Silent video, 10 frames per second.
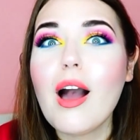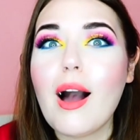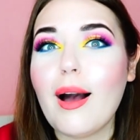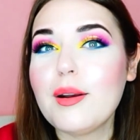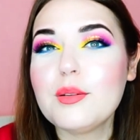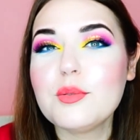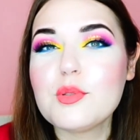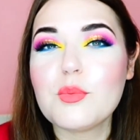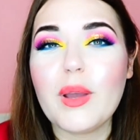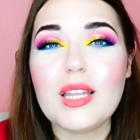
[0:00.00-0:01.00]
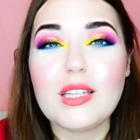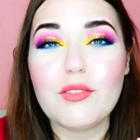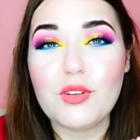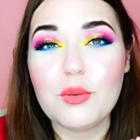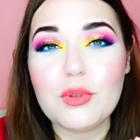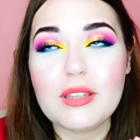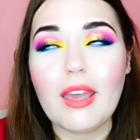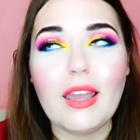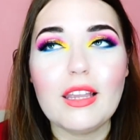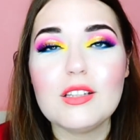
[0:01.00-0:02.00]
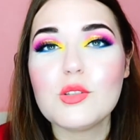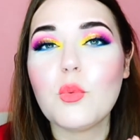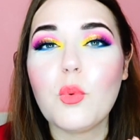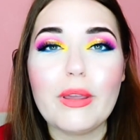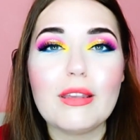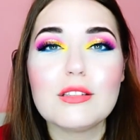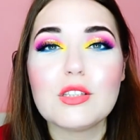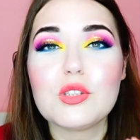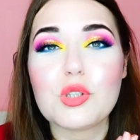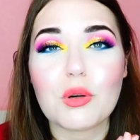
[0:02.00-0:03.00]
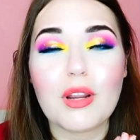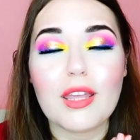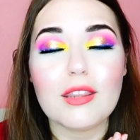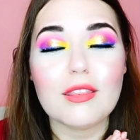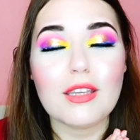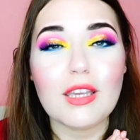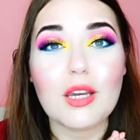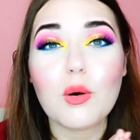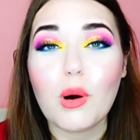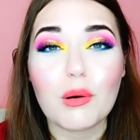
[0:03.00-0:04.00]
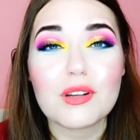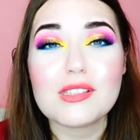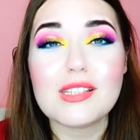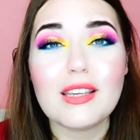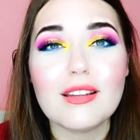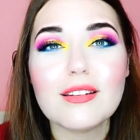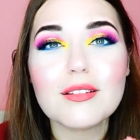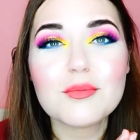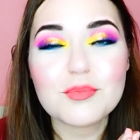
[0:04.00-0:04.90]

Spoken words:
how to lose weight if you gained weight during the quarantine.